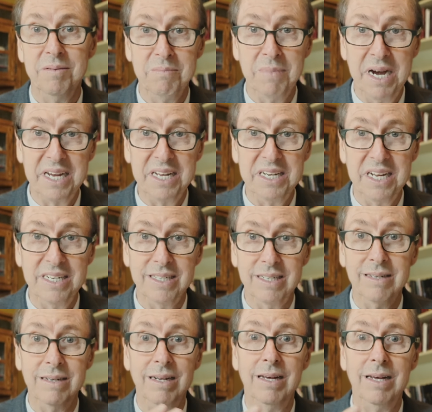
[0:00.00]
My
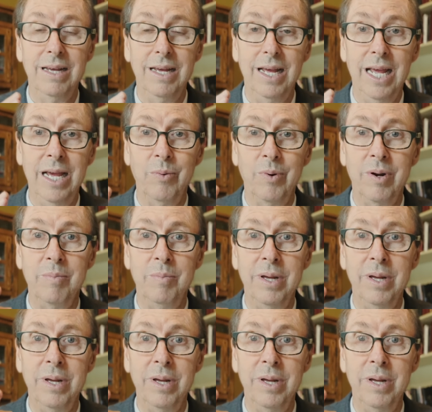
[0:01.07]
contention it would have